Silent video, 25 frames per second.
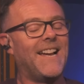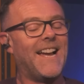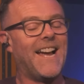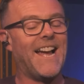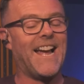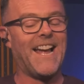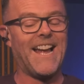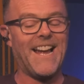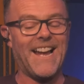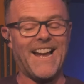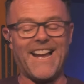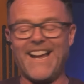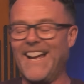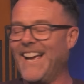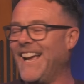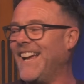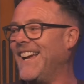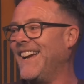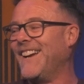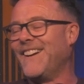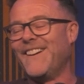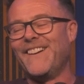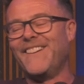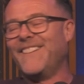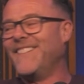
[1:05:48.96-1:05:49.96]
penalties.
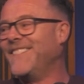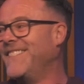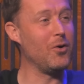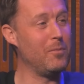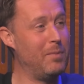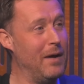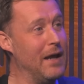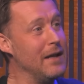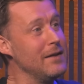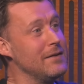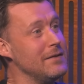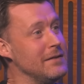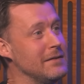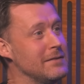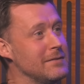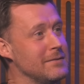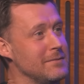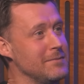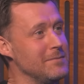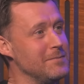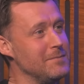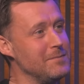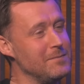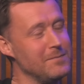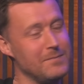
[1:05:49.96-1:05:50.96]
There, I'm going to go penalties.
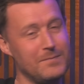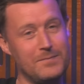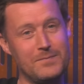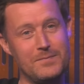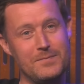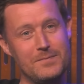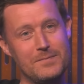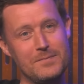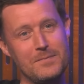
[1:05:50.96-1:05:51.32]
Okay, Robbie.